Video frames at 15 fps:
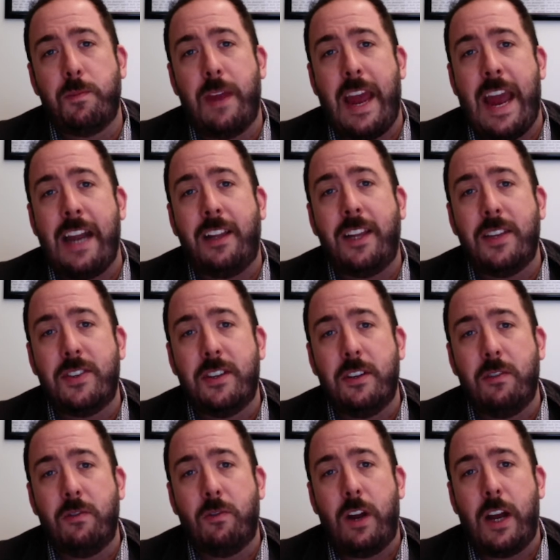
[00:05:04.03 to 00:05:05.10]

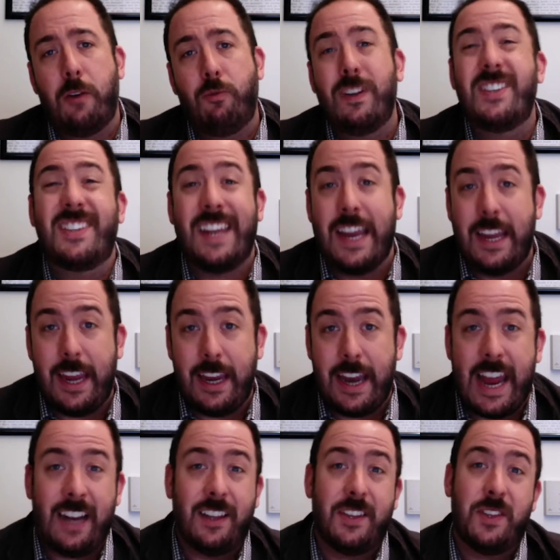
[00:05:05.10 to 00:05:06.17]
adolescent risk-taking,
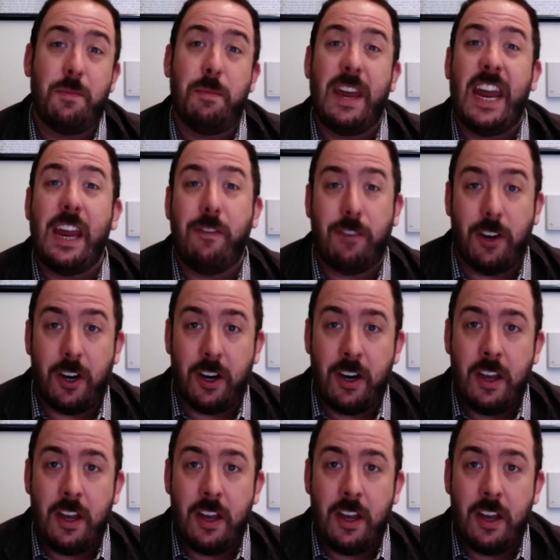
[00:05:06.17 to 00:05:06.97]
adolescent behavior.